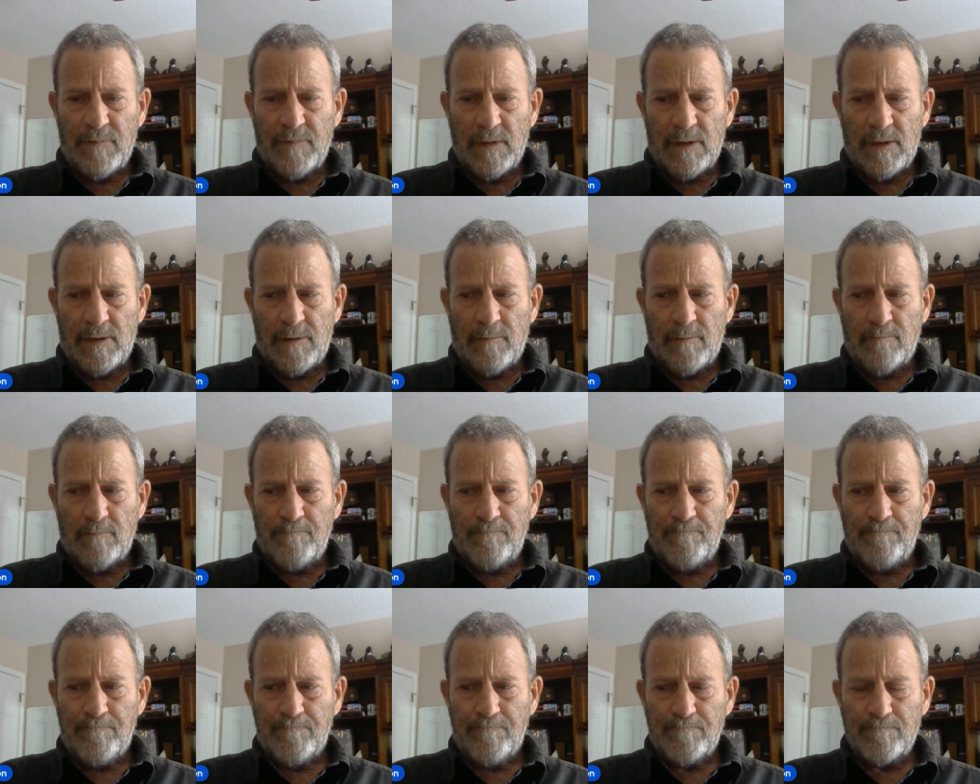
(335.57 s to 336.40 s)
Um,
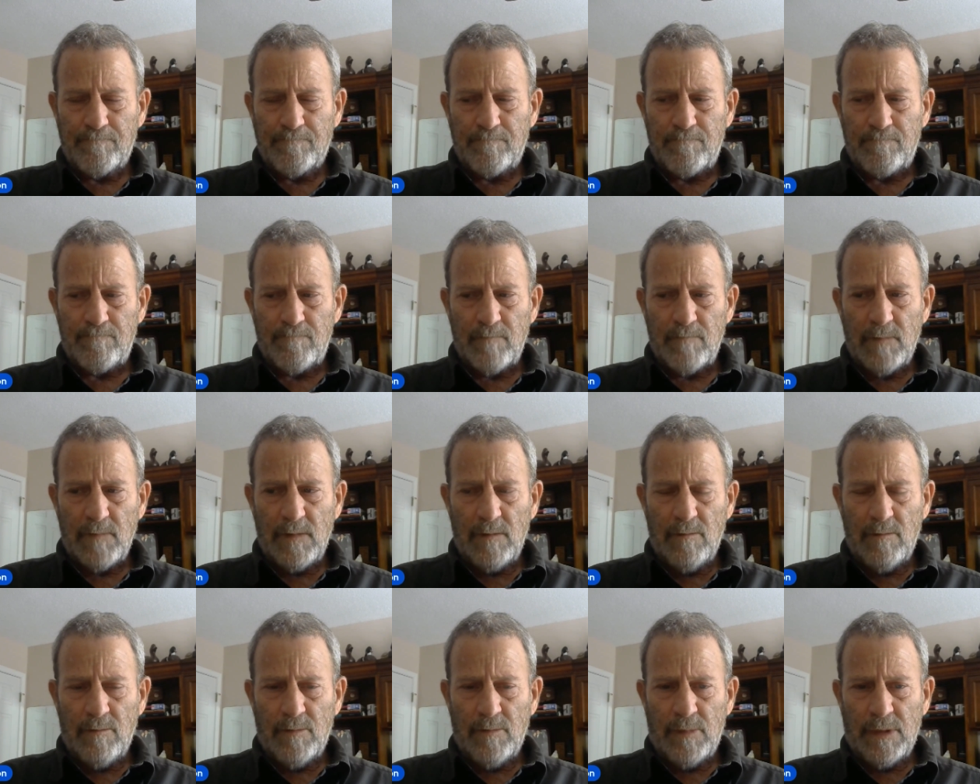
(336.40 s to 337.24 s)

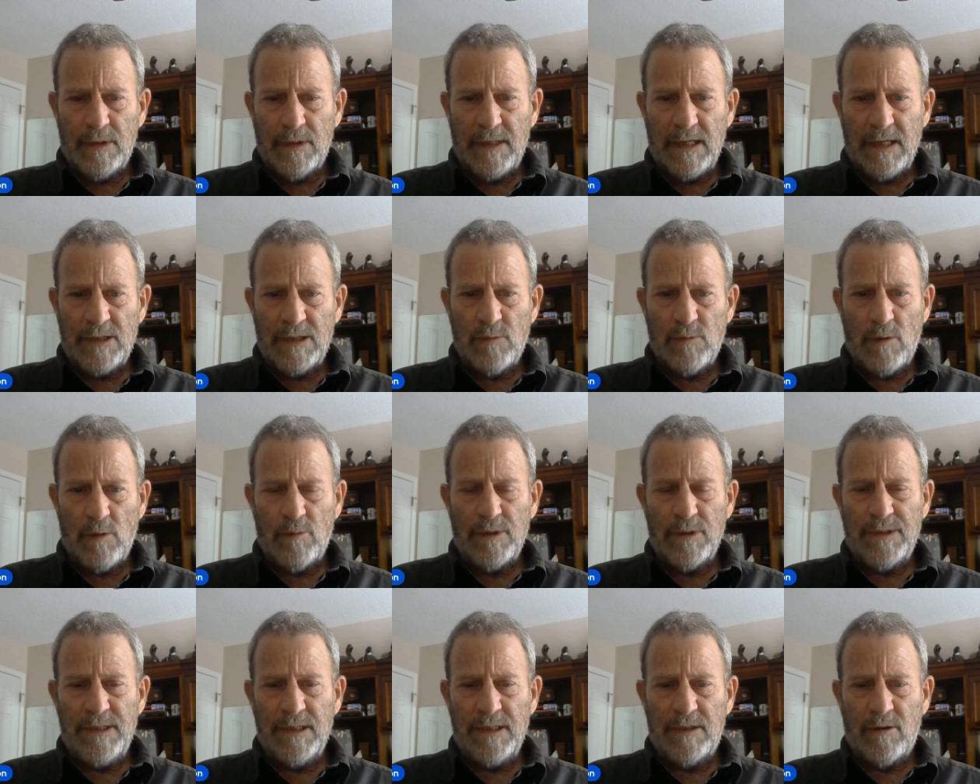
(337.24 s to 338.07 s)
but that's what
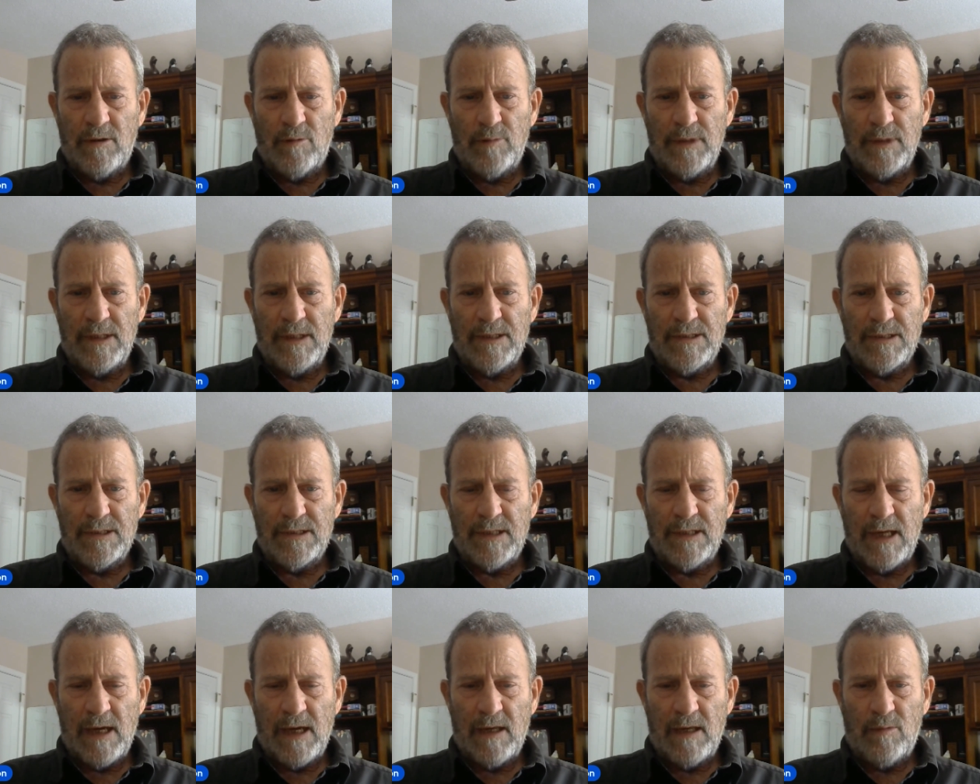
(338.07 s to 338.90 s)
Wetiko means is
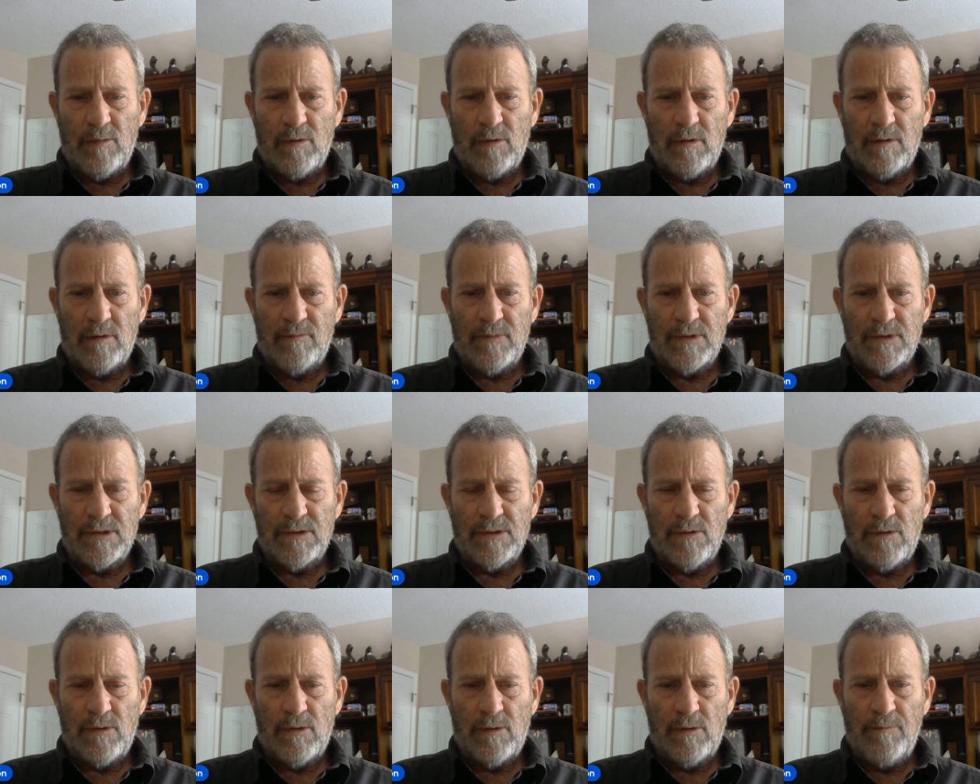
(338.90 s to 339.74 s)
cannibal of the
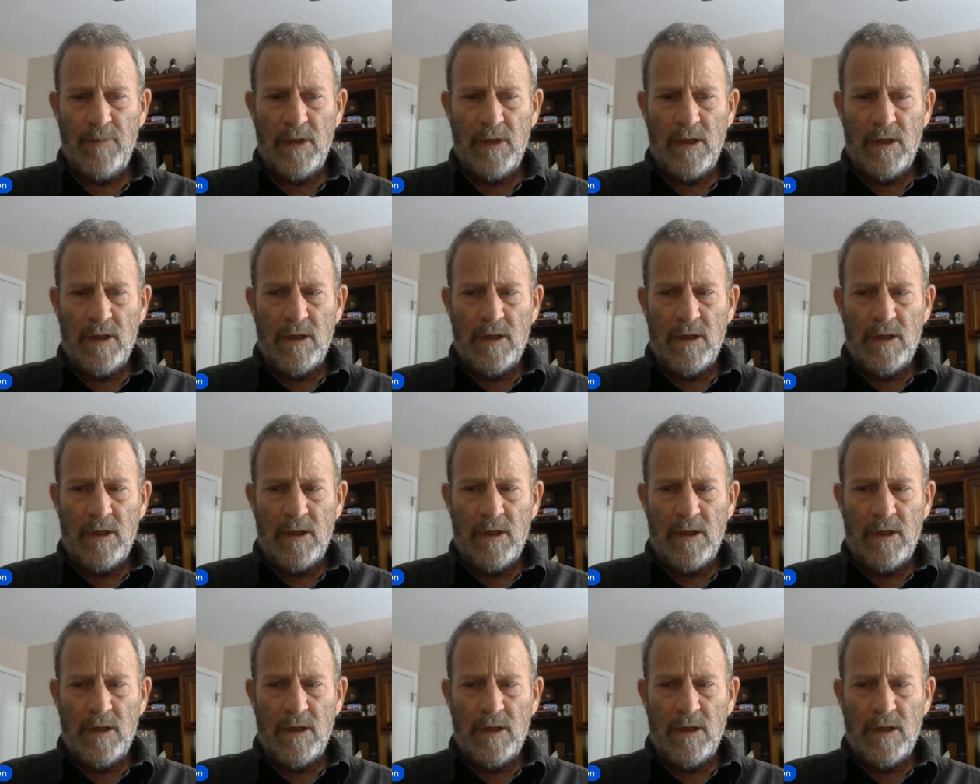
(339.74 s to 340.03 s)
soul.